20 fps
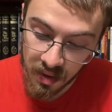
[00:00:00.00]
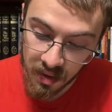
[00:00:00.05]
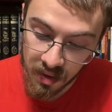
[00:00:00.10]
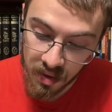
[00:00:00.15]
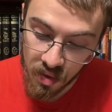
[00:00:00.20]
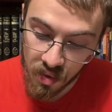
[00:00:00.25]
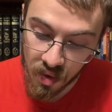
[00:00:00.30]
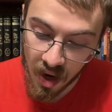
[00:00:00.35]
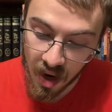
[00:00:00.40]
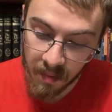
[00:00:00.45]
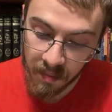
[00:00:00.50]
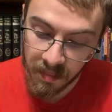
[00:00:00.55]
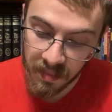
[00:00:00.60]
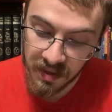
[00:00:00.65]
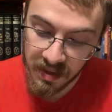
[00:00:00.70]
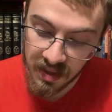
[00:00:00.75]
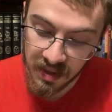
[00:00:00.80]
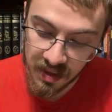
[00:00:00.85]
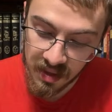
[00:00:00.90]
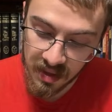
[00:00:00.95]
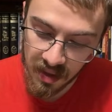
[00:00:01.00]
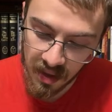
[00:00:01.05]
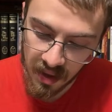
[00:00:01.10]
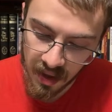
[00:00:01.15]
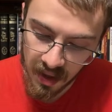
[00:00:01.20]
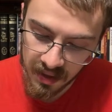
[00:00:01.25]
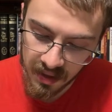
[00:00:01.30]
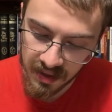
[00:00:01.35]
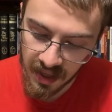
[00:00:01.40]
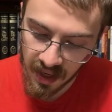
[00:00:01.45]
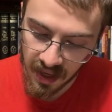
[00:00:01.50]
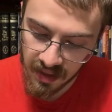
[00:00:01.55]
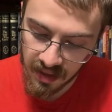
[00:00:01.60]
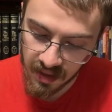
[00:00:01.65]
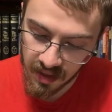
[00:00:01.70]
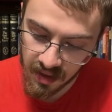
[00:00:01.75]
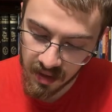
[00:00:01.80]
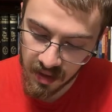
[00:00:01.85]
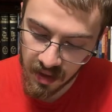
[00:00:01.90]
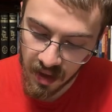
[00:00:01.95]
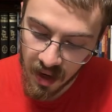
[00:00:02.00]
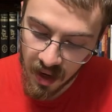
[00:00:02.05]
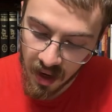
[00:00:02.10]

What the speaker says: 2 compasses, a sextant,